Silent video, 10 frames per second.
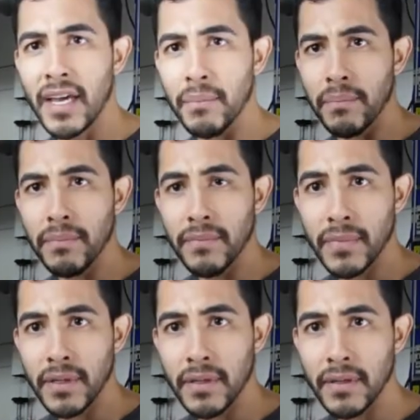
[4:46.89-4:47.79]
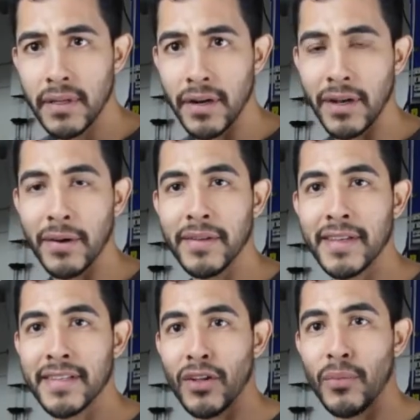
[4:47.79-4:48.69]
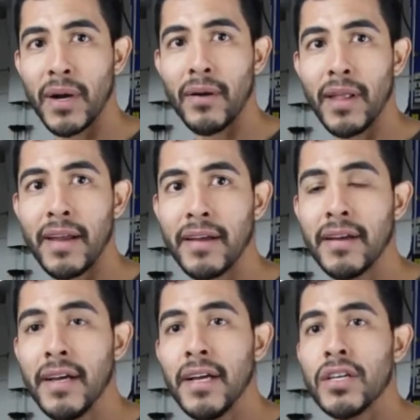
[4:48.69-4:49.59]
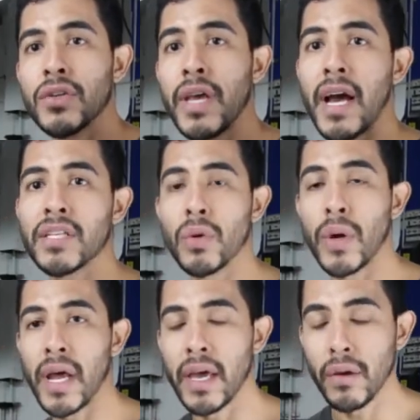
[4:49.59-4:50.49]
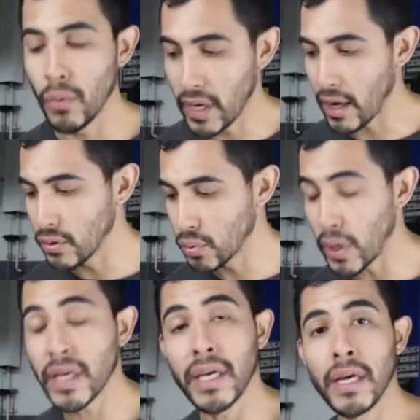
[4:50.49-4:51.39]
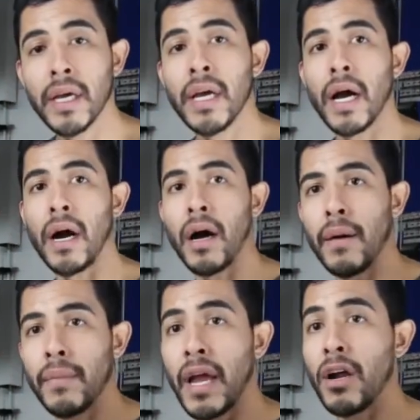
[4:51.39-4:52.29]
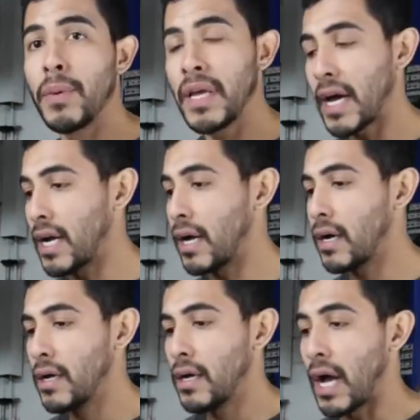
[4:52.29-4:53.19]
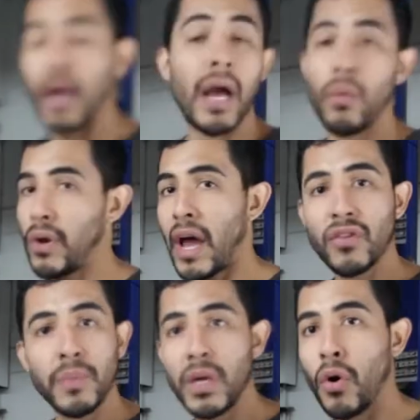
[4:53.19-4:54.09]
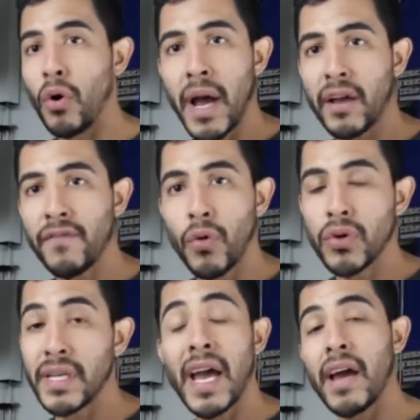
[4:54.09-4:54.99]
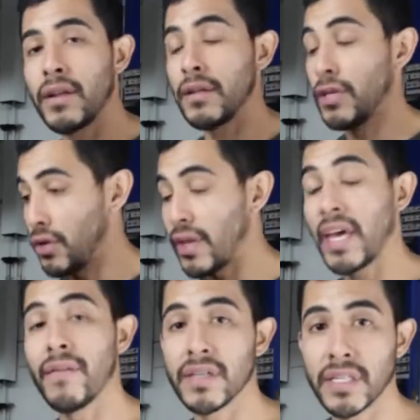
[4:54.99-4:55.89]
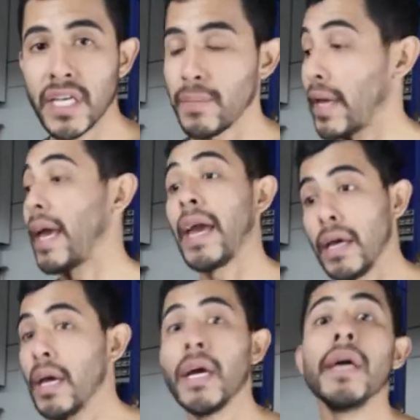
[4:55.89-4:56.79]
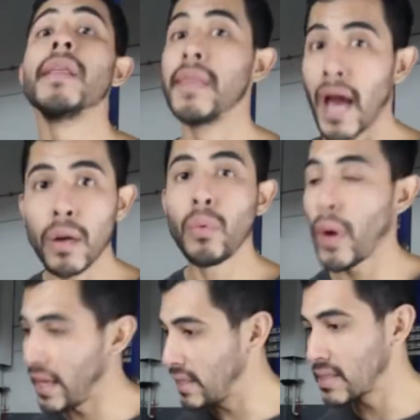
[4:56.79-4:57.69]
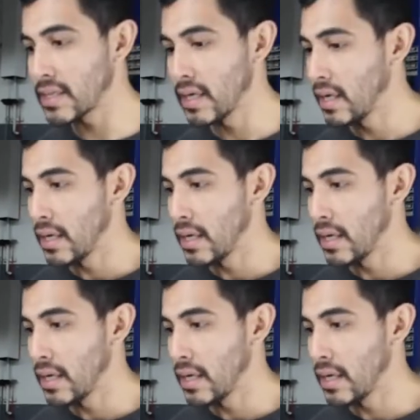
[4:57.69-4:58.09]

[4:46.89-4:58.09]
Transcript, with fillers: there you go, that's a little better lighting. So yeah, so when I was working, everybody kind of, I would have to be going back and forth, and I had, you know, they gave us a tip like, hey, that waste,